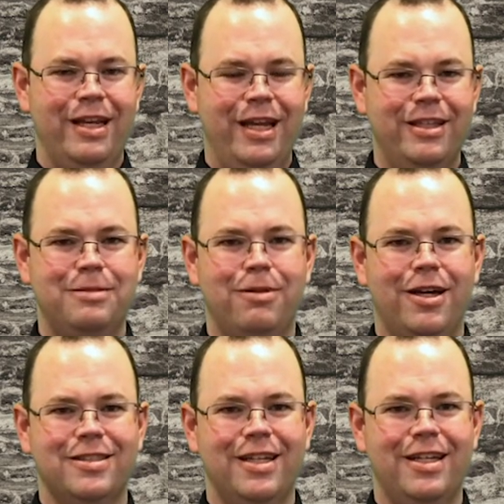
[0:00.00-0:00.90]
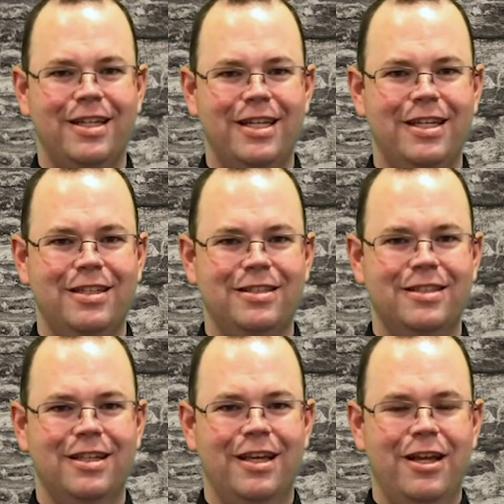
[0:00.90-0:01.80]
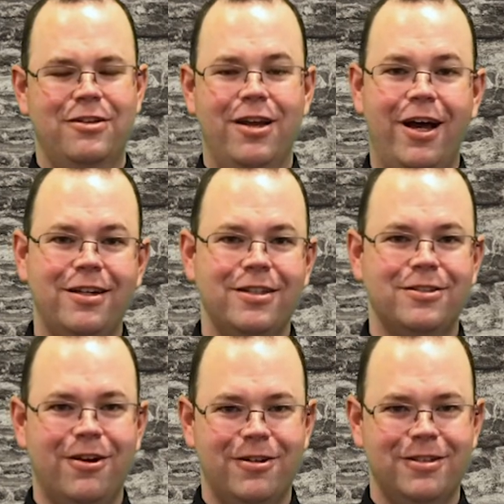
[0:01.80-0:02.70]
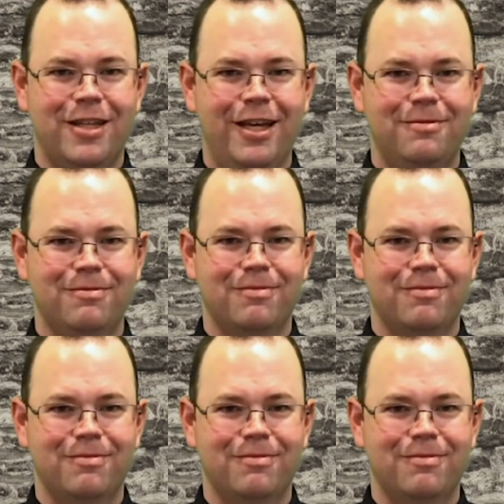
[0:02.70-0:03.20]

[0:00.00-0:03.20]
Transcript: Now this box set is not a starter set,